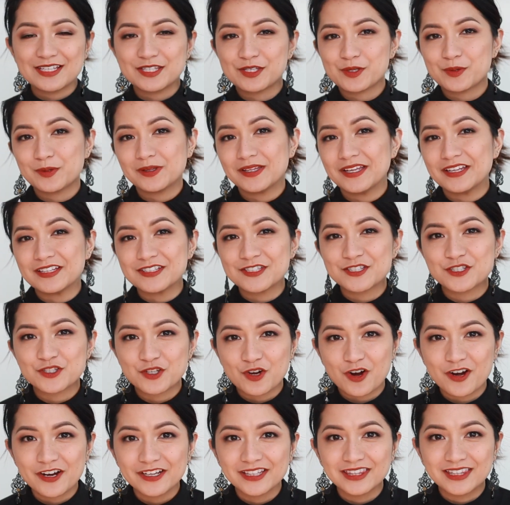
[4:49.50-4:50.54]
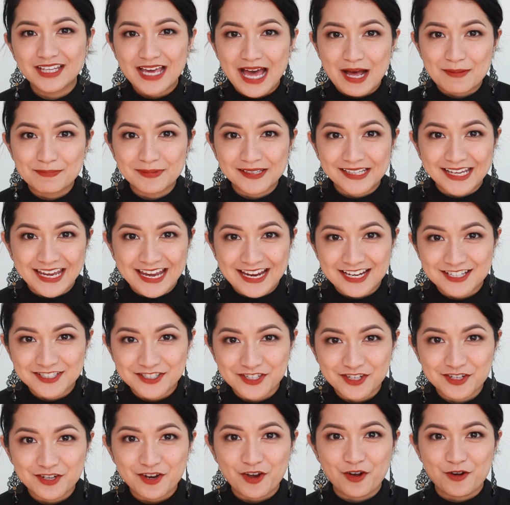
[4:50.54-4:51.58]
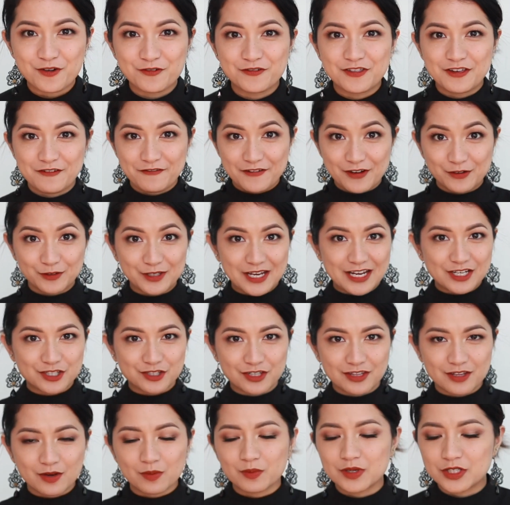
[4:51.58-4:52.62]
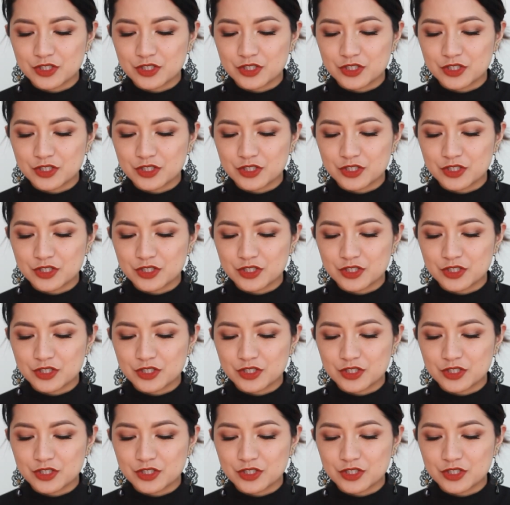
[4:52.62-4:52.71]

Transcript: so let's start the application of the foundation that we